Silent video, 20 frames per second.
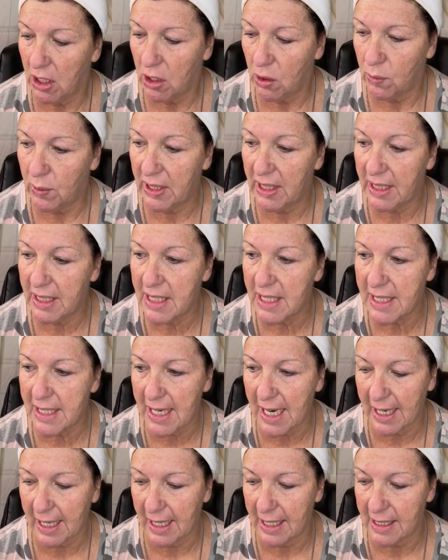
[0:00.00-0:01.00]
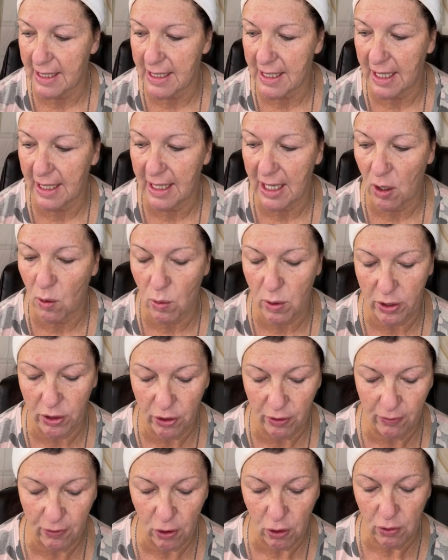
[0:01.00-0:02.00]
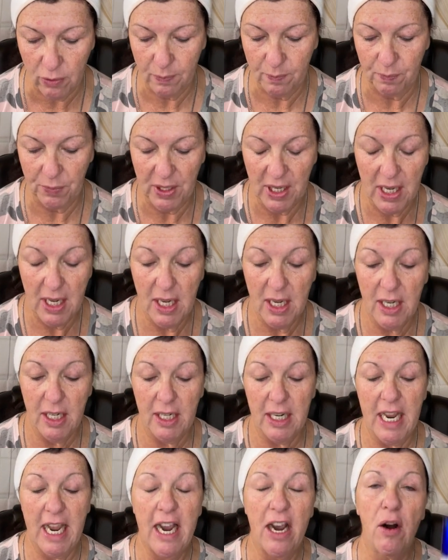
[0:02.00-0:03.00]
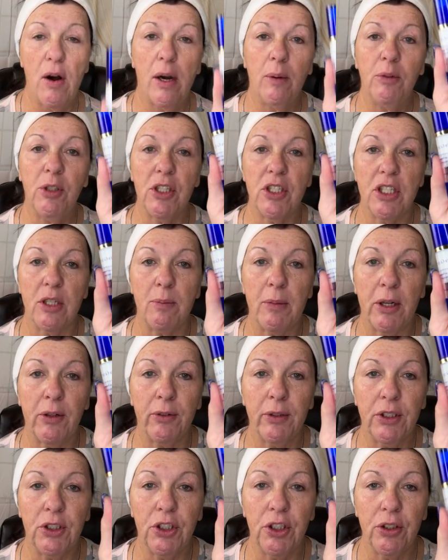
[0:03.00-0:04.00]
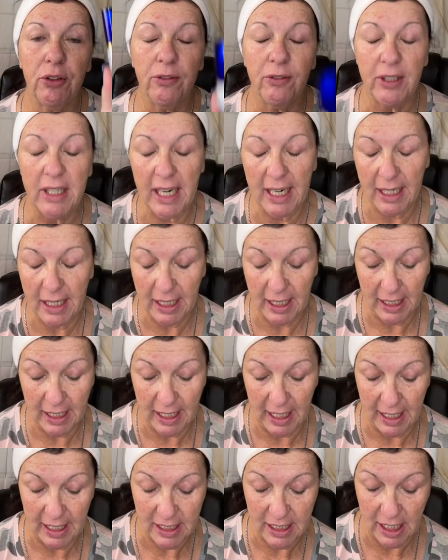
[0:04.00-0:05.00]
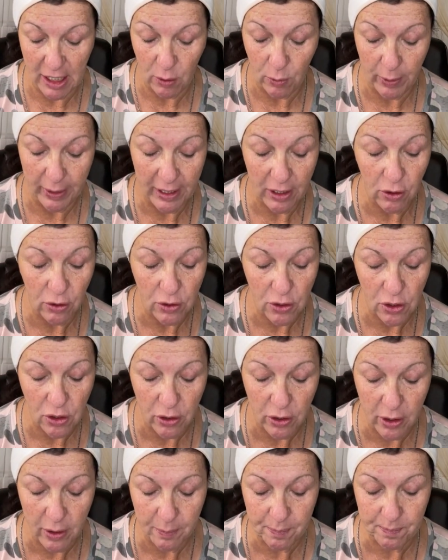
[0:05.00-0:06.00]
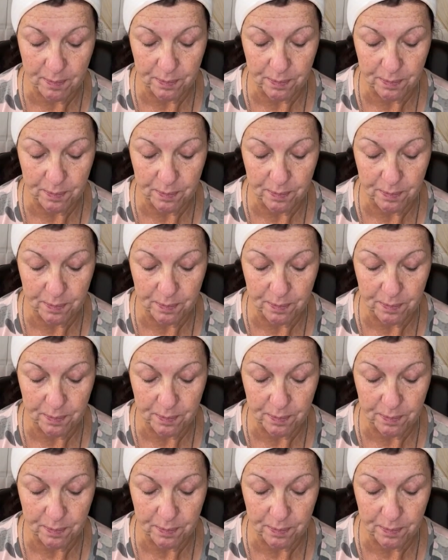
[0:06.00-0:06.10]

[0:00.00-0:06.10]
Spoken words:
within seconds. Ain't that wonderful? Now I'm using my Rejuvenating Anti-Wrinkle Serum.